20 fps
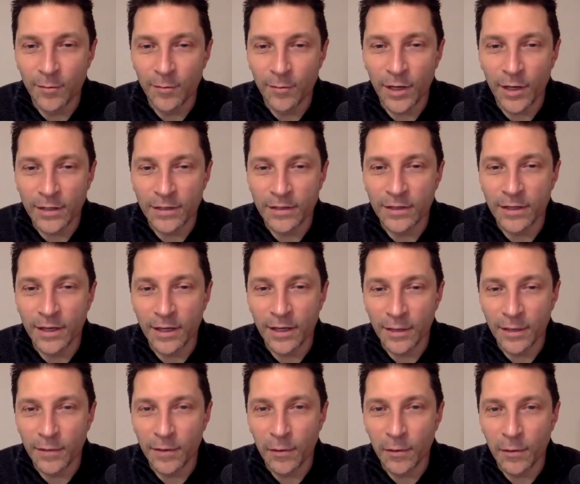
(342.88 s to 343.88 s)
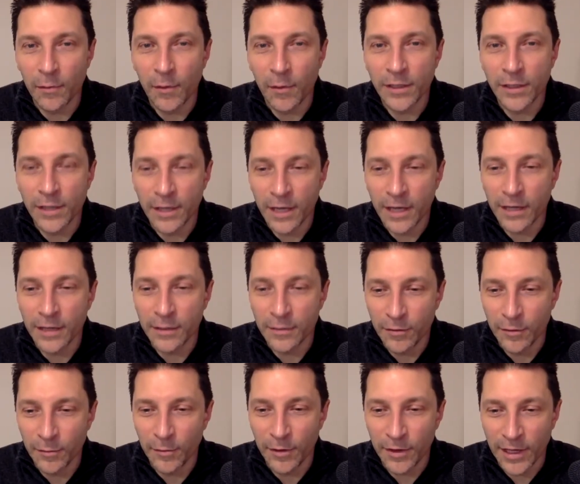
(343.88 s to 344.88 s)
but uh, if you were watching college
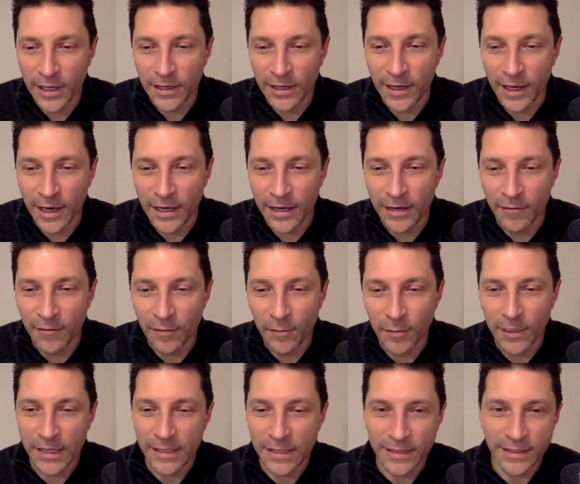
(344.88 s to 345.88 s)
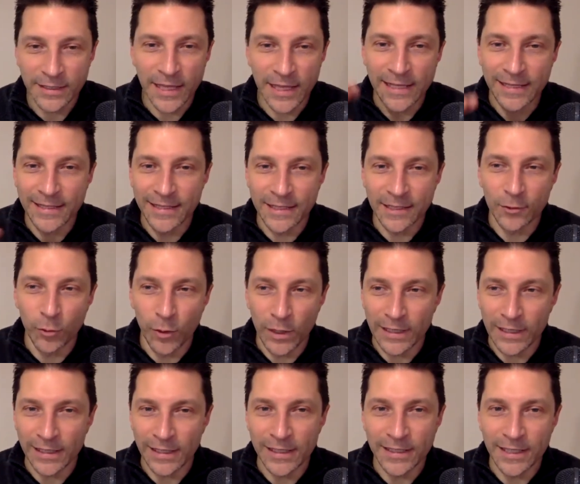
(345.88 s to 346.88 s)
football that night, everybody's then
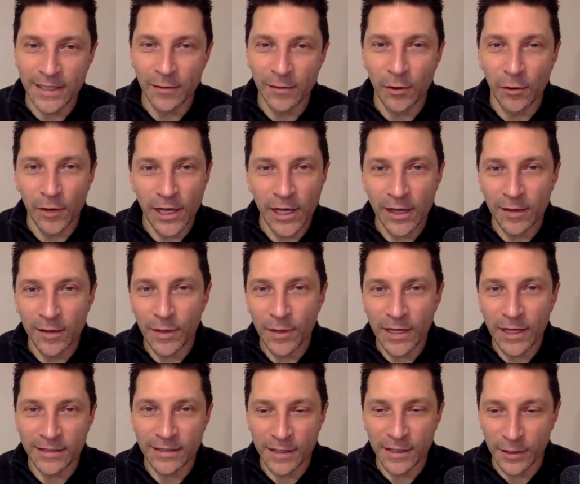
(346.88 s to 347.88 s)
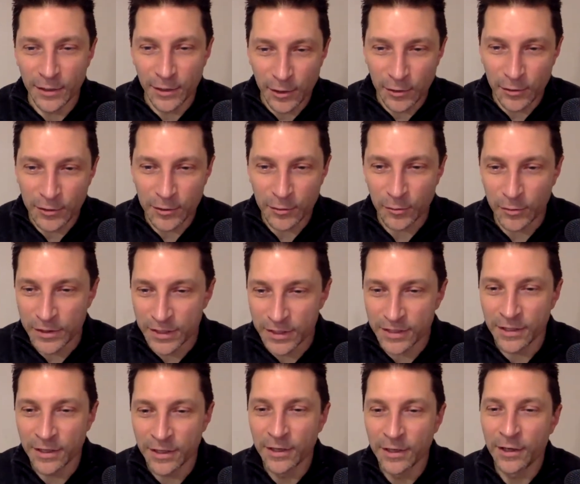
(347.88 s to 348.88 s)
quickly zeroed in because the news
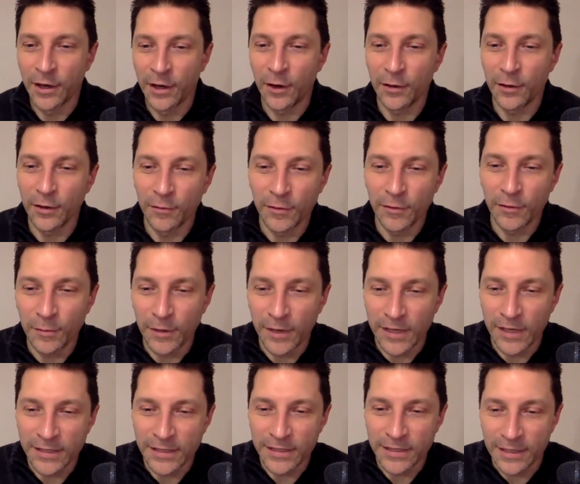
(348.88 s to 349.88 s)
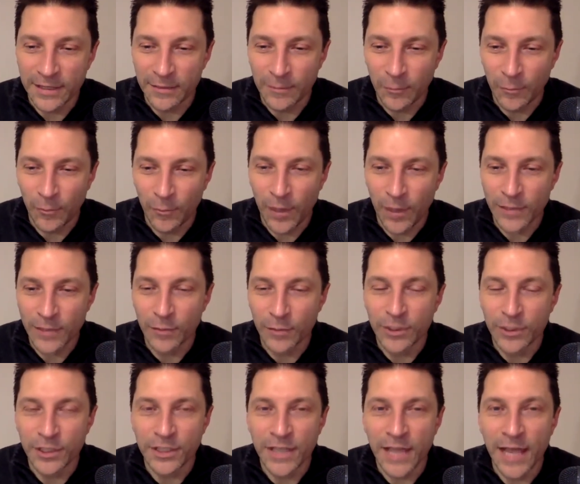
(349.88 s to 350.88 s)
was all over the place that watch
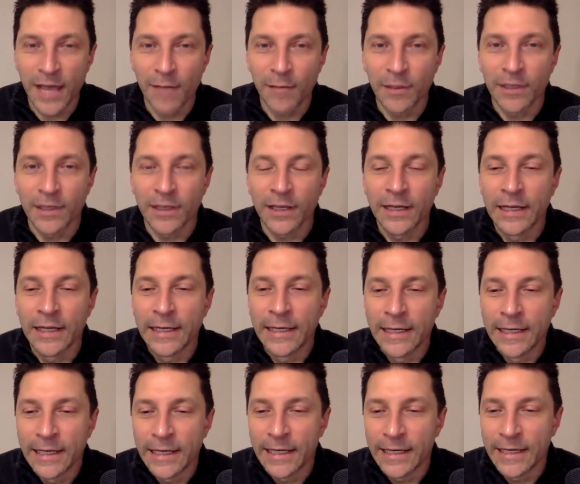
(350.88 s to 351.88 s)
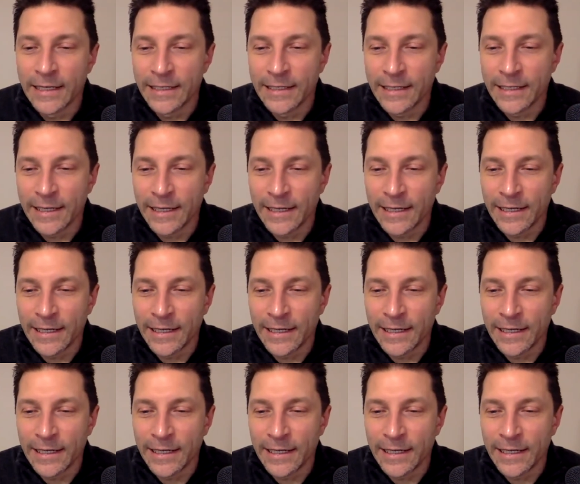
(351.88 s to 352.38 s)
what just happened. And, yep. Uh,